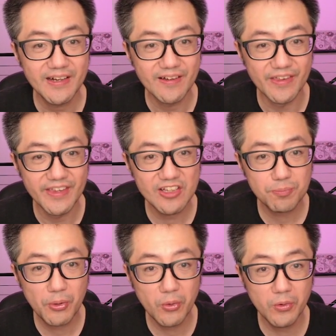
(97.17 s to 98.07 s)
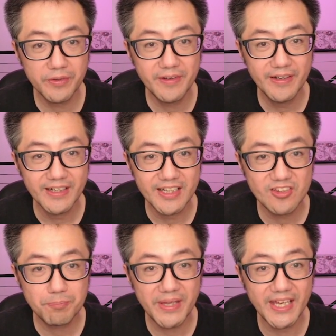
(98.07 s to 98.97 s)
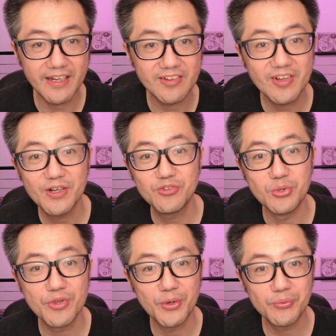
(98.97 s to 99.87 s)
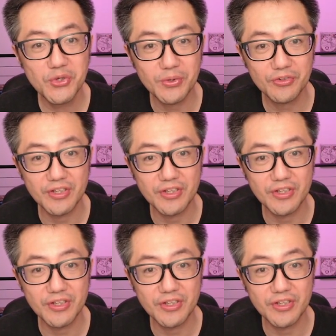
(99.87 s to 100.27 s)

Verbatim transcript: This pawn is pinned to the rook.